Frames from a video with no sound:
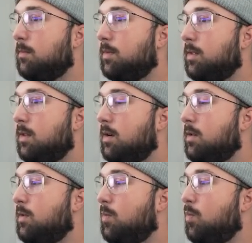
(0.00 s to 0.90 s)

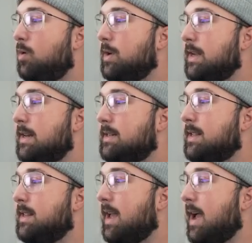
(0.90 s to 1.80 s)
plug the wood
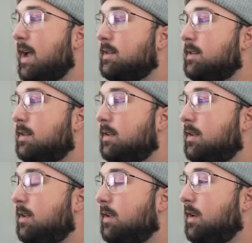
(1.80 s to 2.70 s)
into that,
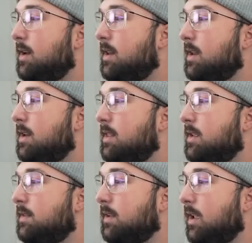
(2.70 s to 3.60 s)
and then in
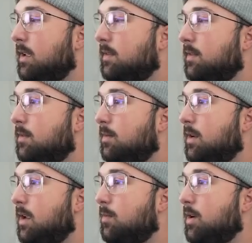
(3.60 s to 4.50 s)
this case,
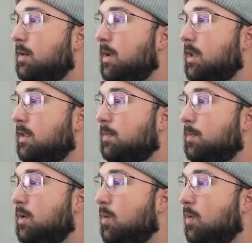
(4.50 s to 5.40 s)
again, we're gonna make this
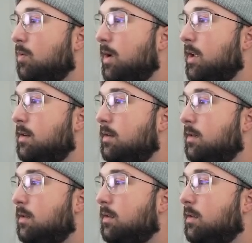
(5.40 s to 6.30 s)
pure red,
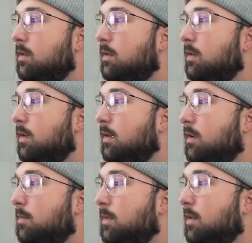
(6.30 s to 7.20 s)

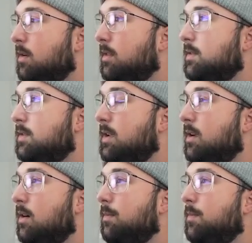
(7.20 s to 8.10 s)
plug this
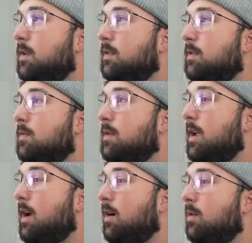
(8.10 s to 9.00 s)
here. And so
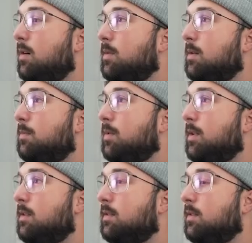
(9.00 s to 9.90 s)
now I'm gonna
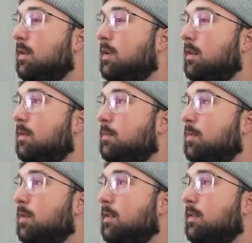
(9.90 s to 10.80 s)
bring this in. So